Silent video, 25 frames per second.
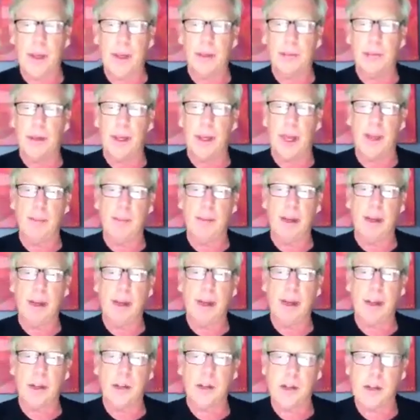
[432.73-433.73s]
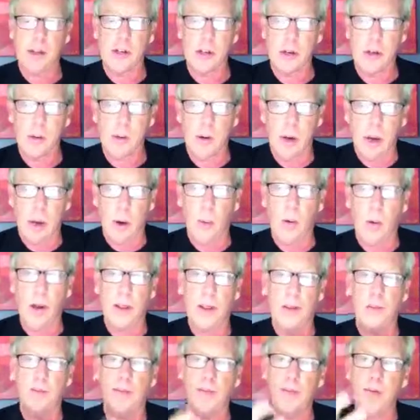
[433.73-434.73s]
becoming an issue
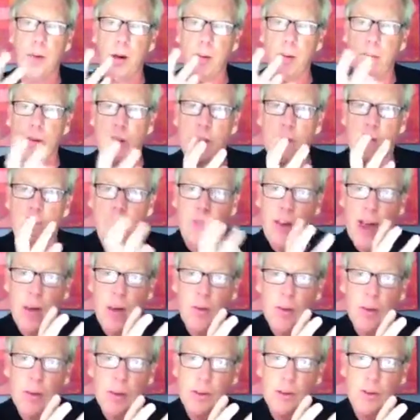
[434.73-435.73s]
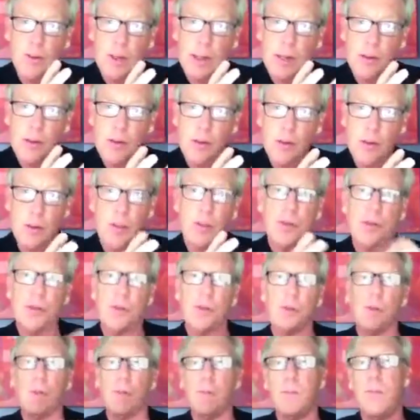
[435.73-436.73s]
when the founders of these groups
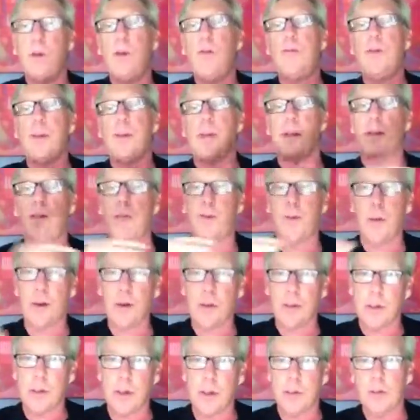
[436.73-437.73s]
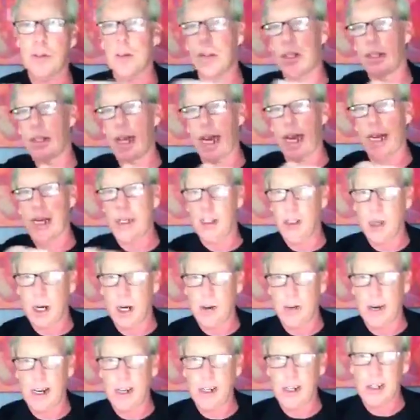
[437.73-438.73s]
moved to the second
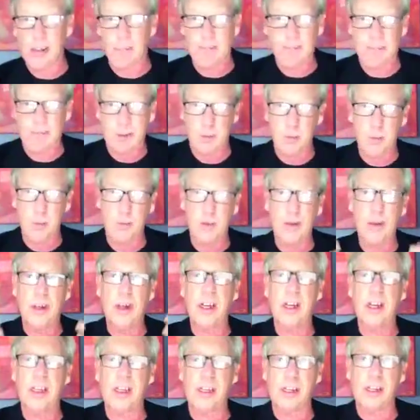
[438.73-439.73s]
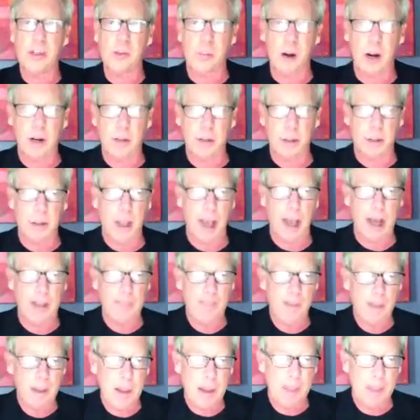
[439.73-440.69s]
generation. It's really sparked a lot.